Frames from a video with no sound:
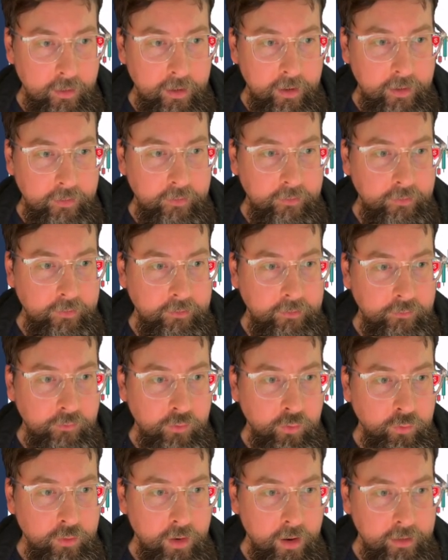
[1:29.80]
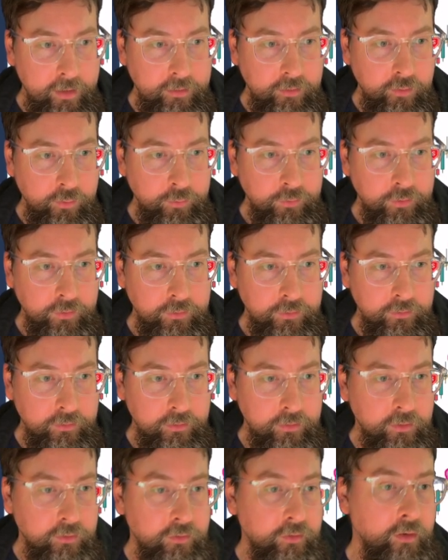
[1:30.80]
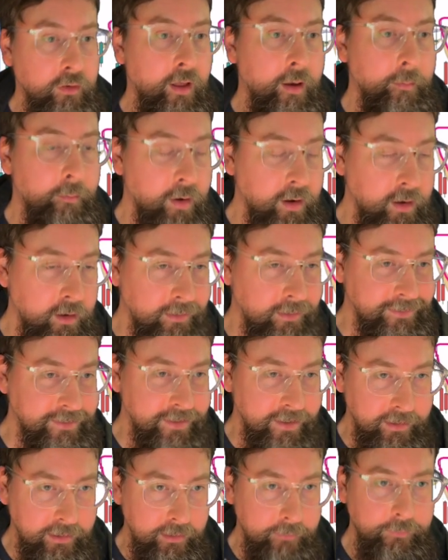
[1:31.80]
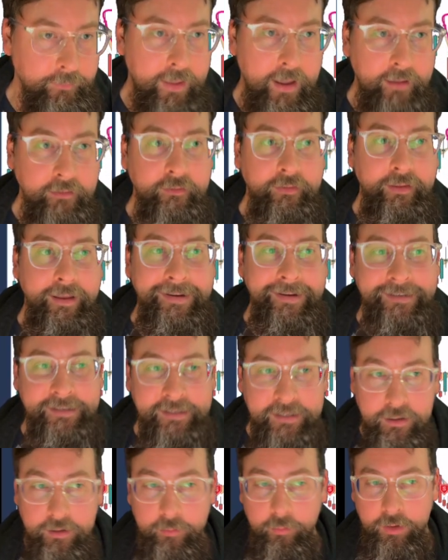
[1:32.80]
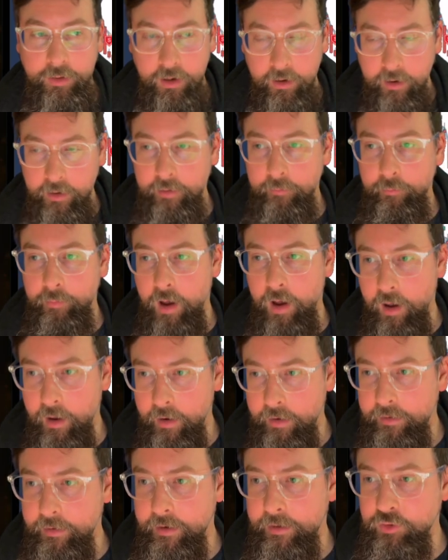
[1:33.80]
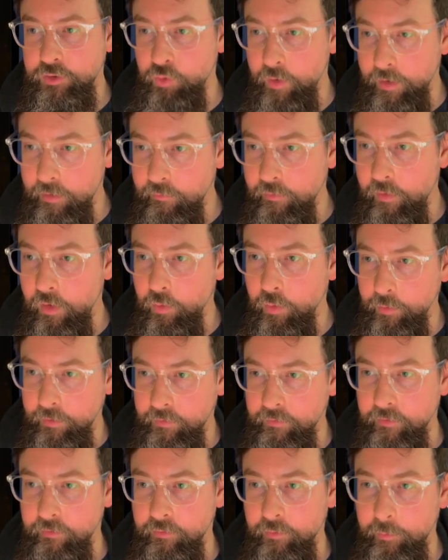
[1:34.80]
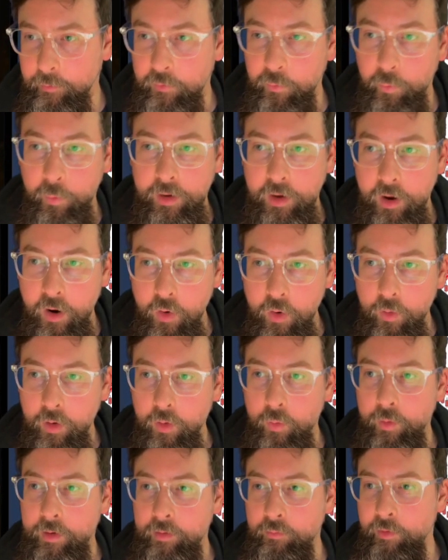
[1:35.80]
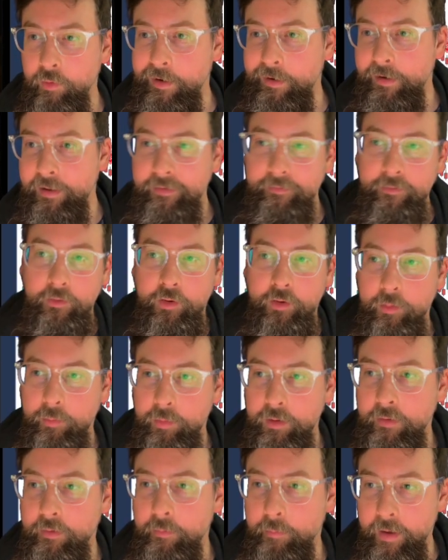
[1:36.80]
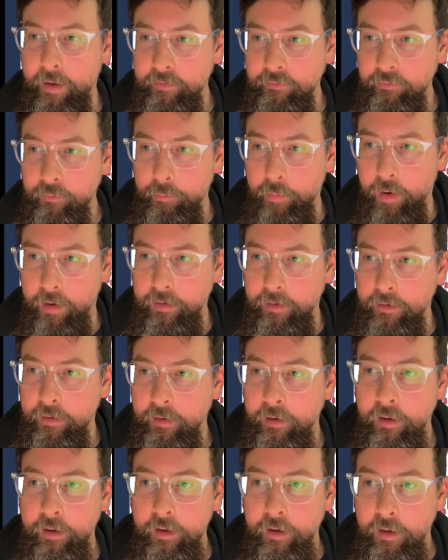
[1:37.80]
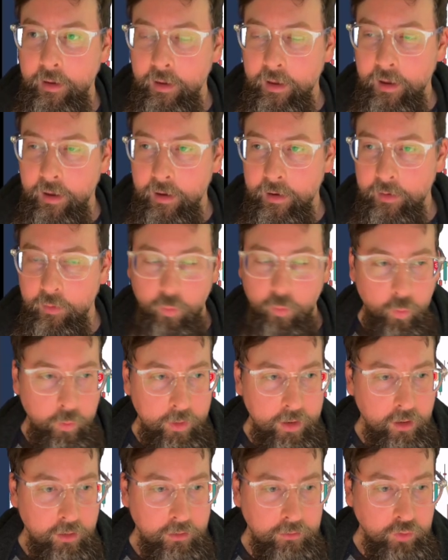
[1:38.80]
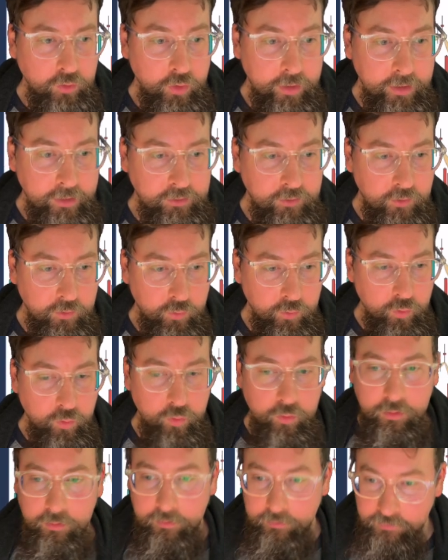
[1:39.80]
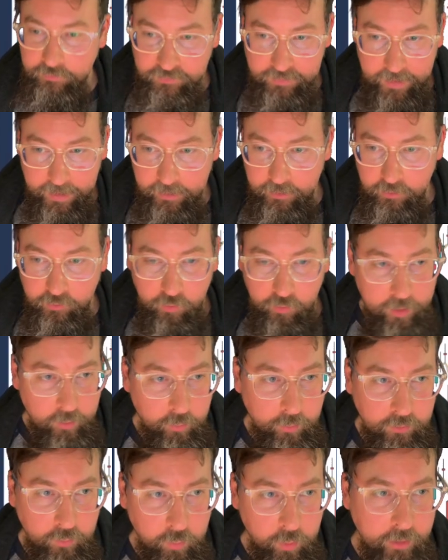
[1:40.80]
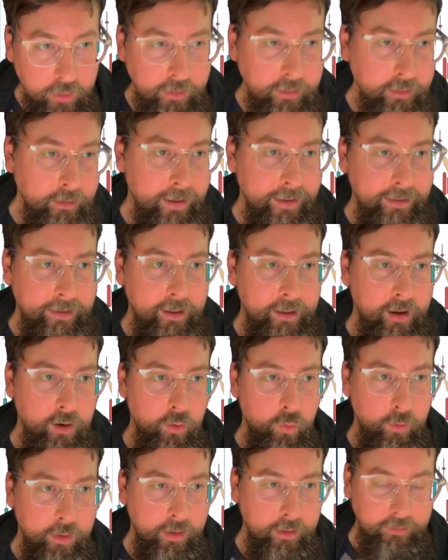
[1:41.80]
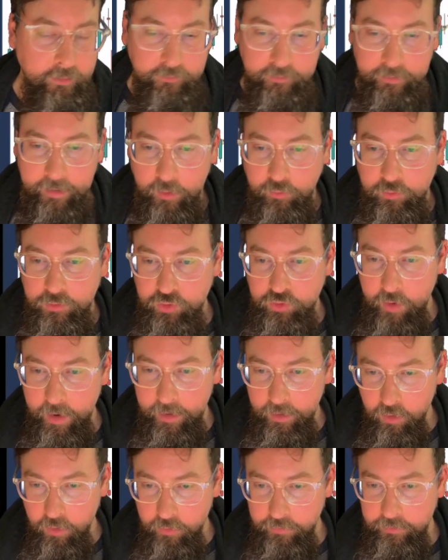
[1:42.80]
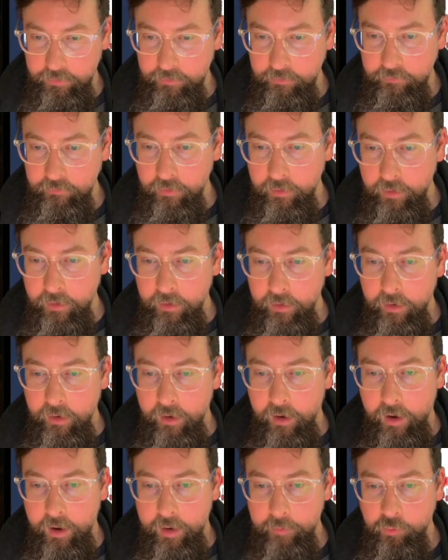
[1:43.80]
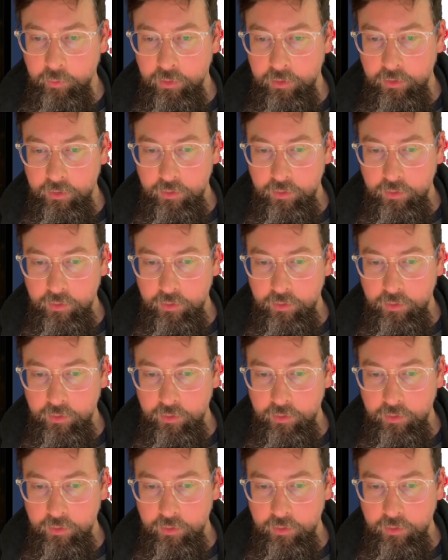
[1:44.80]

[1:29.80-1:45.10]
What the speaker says: and then these two tiny losers, you're still up money on JD. That's the idea behind a trend following system is we know our win rate isn't going to be the best, but we are looking to stay in a trend when it's working and get out when it isn't. Now, to track all these, I'm going to